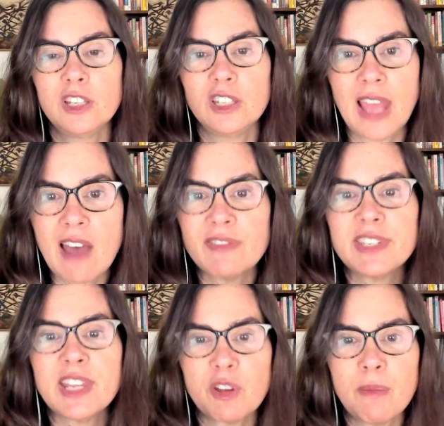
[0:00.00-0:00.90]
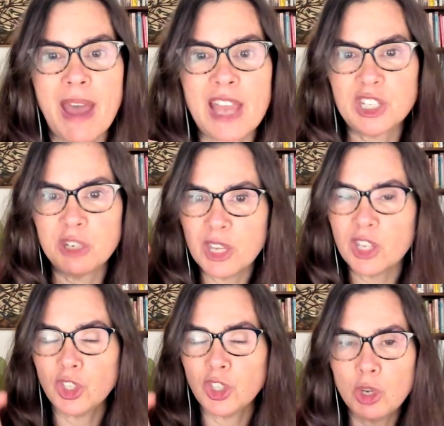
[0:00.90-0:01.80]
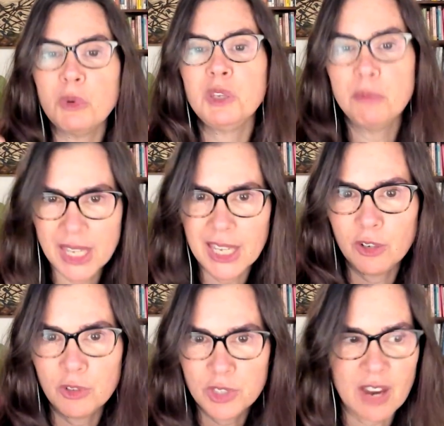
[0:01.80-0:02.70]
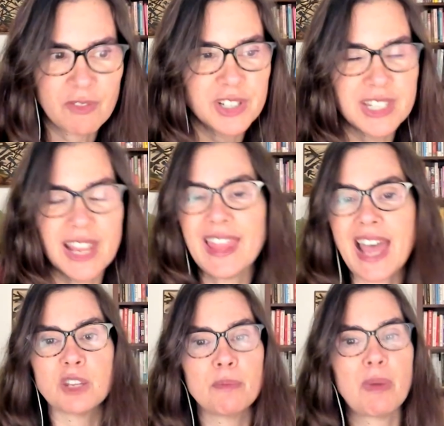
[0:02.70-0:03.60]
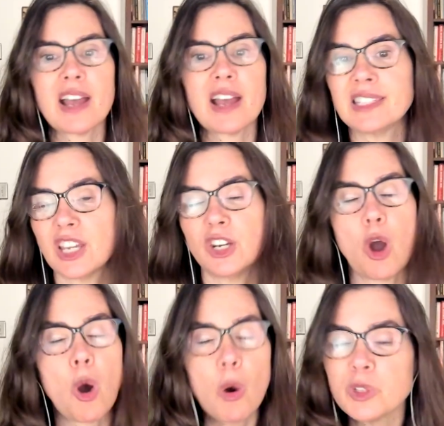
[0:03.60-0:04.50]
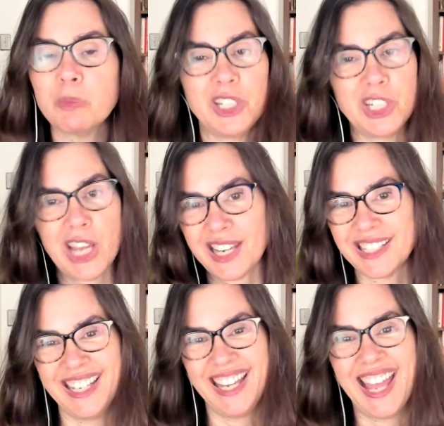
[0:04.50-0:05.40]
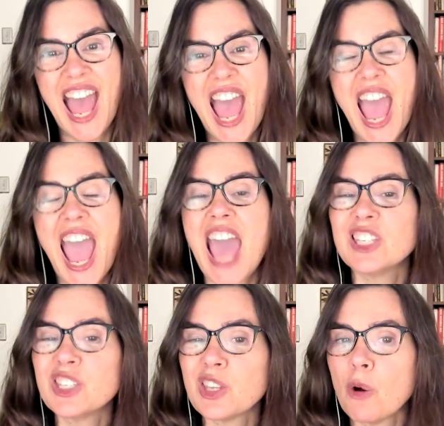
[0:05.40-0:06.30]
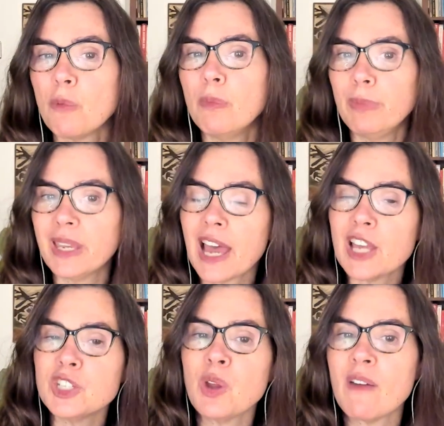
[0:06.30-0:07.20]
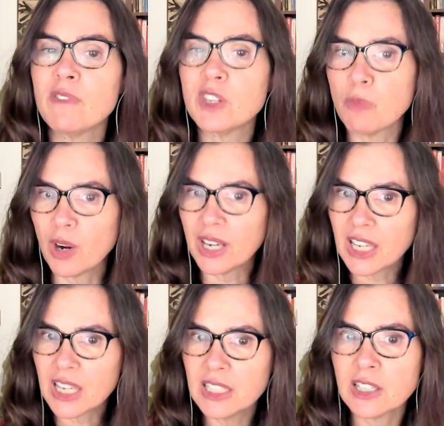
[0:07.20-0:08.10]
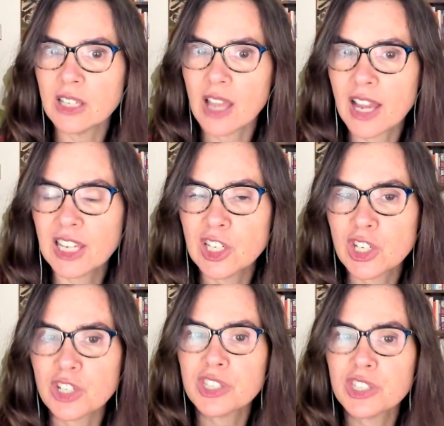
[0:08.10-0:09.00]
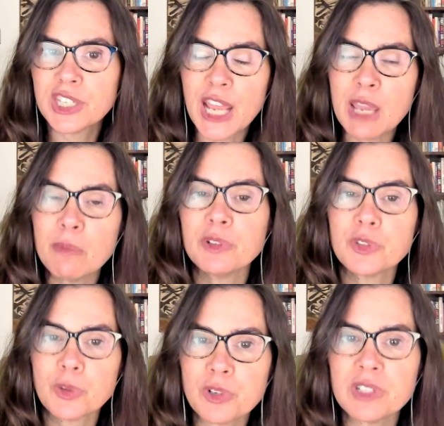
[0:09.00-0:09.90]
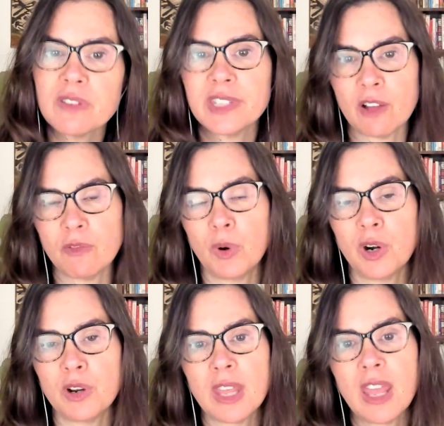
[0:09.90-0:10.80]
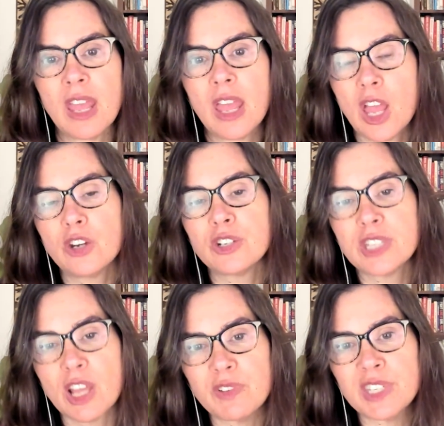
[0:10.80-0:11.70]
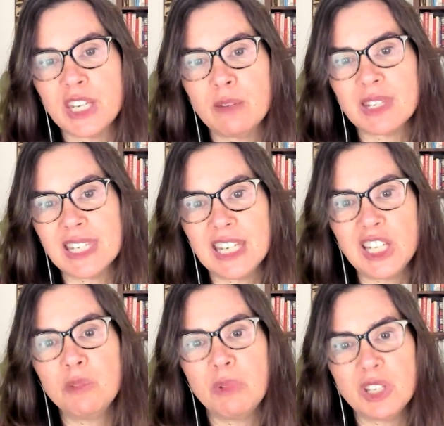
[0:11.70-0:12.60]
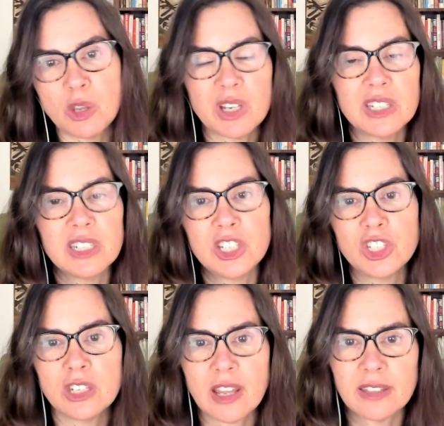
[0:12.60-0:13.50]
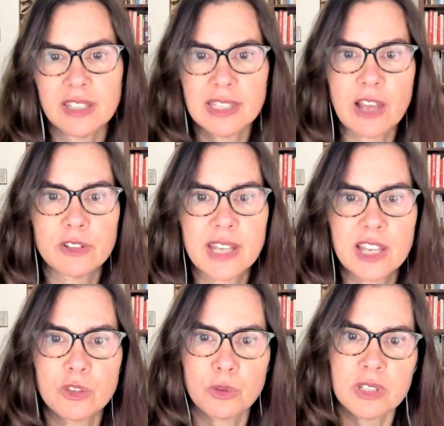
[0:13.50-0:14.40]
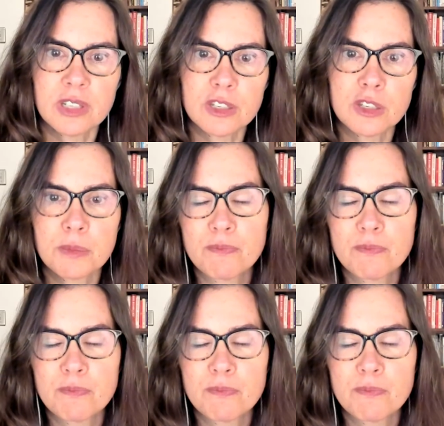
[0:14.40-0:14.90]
to have self-compassion, to be a human being who suffers, and that's a box that can always be checked. And so, because you have this more unconditional, stable source of self-worth, your self-esteem doesn't need to be so contingent on these outside sources.